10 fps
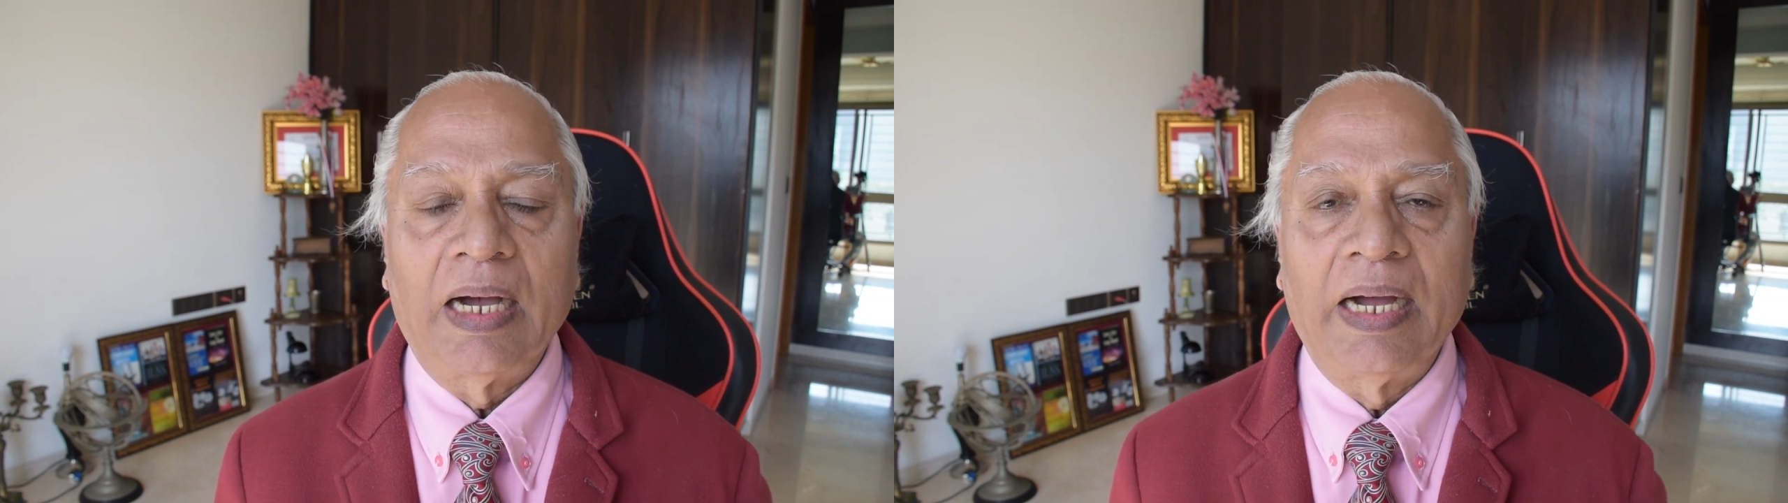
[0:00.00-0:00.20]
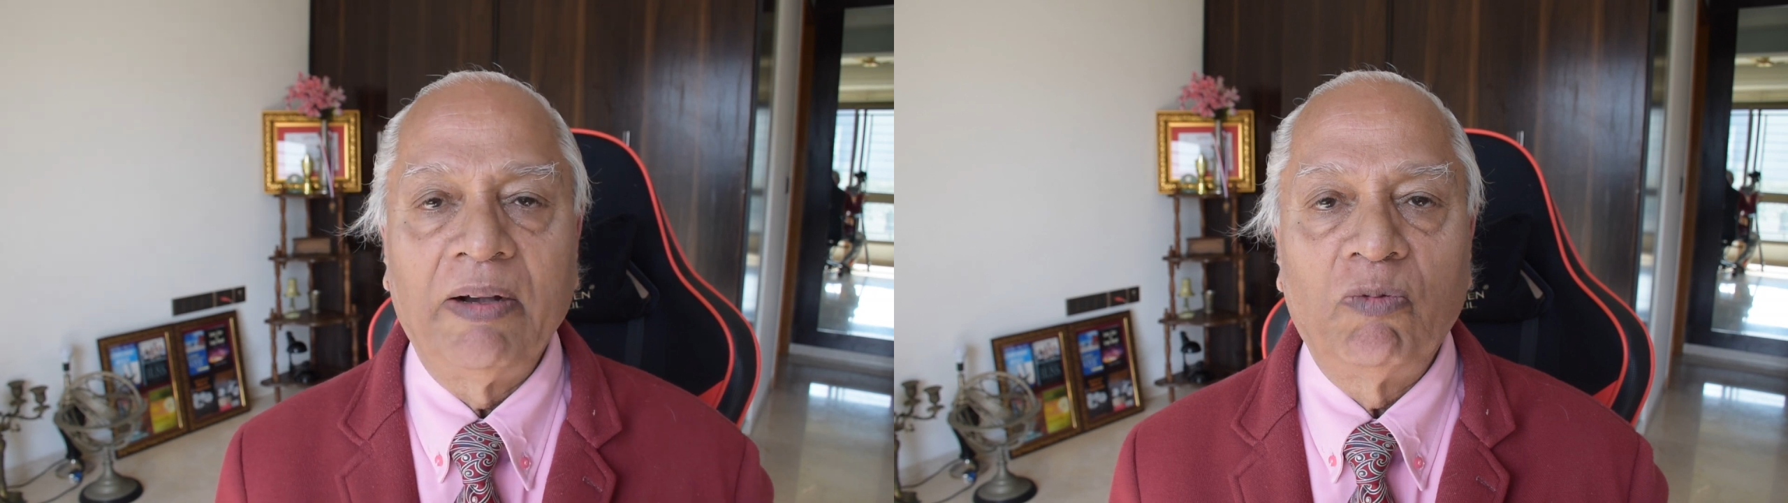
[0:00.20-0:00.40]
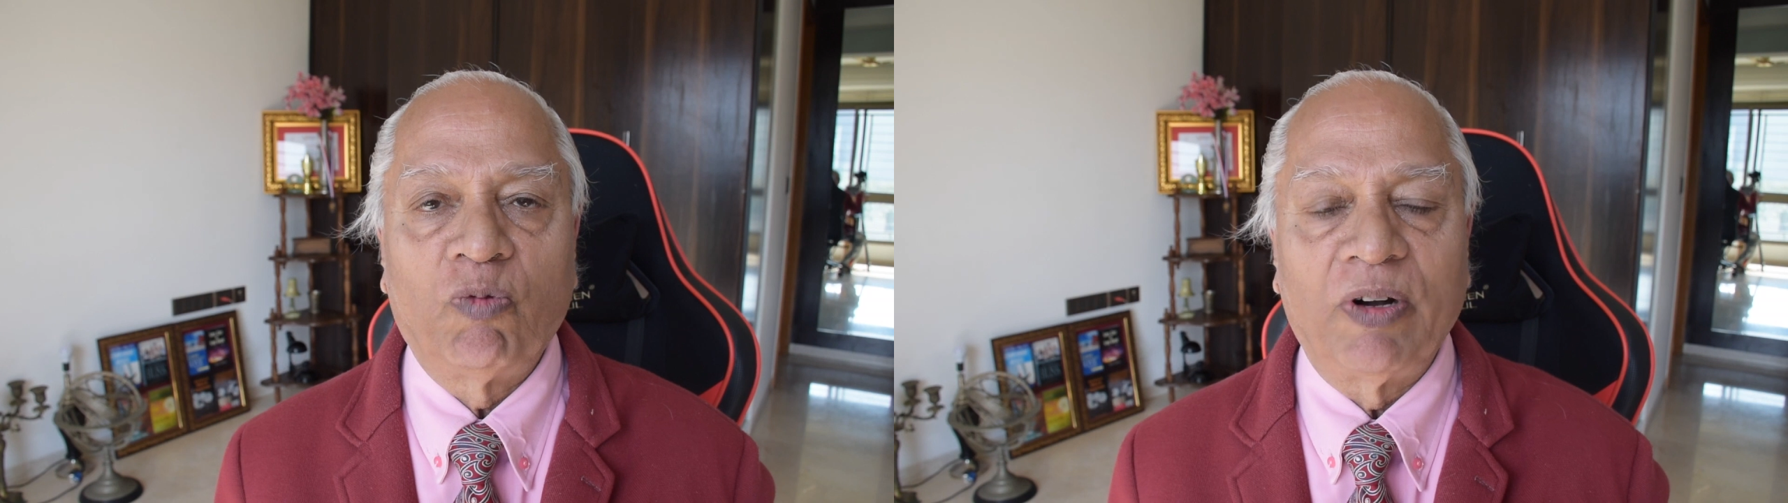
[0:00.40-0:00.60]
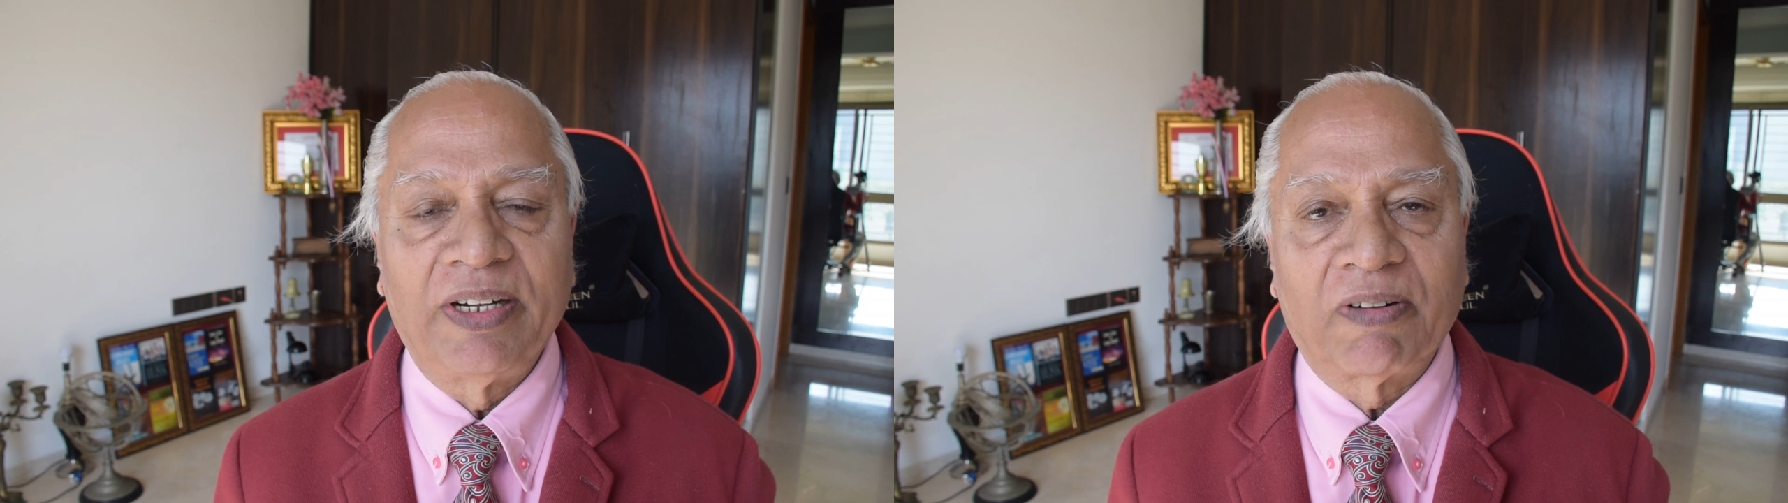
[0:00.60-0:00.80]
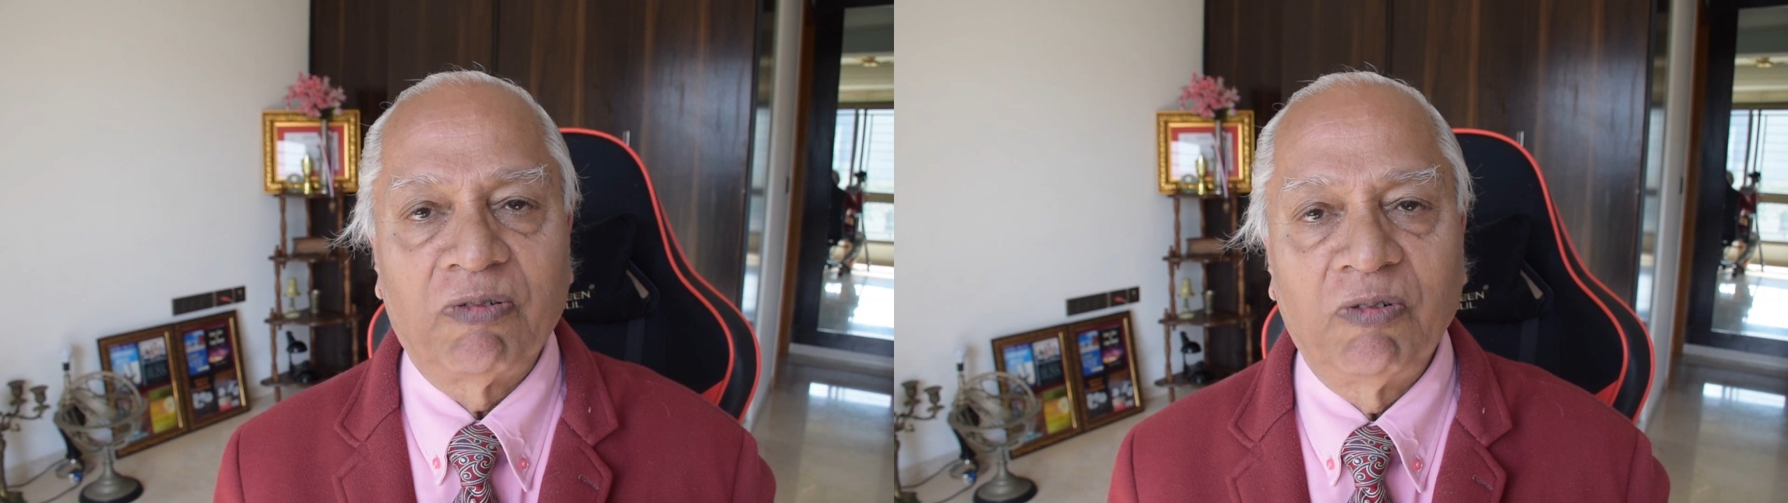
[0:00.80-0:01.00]
and
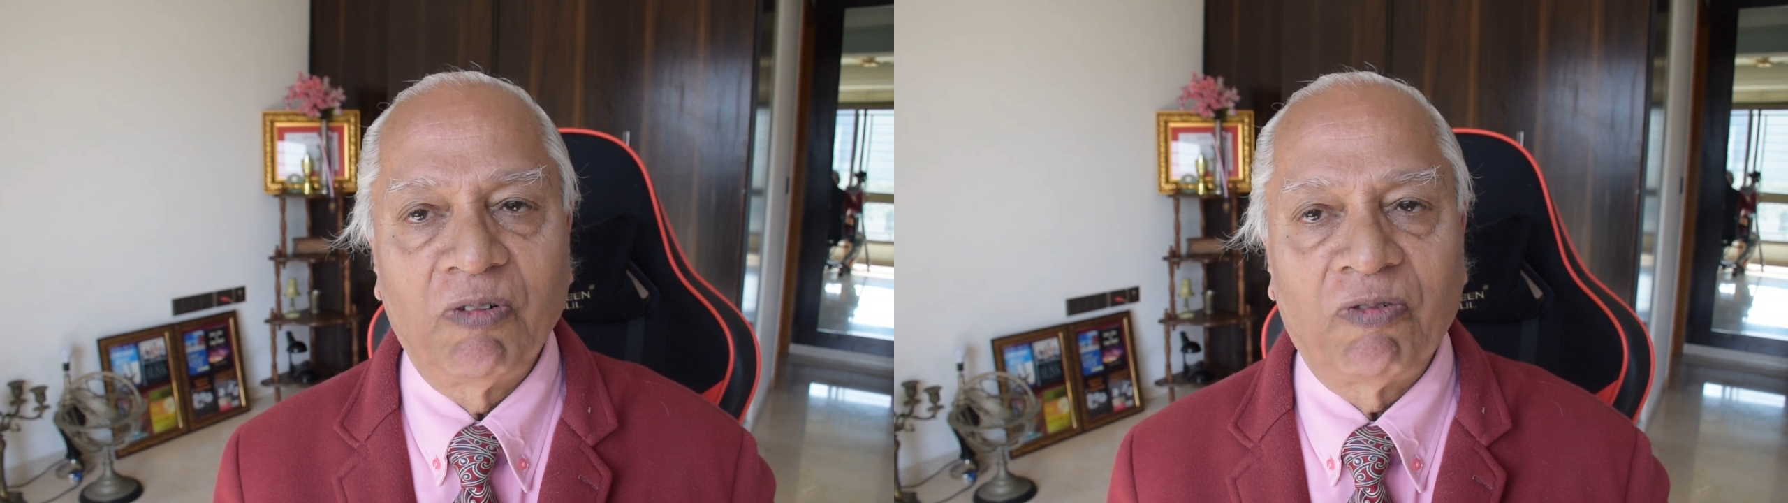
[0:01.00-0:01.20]
wonderful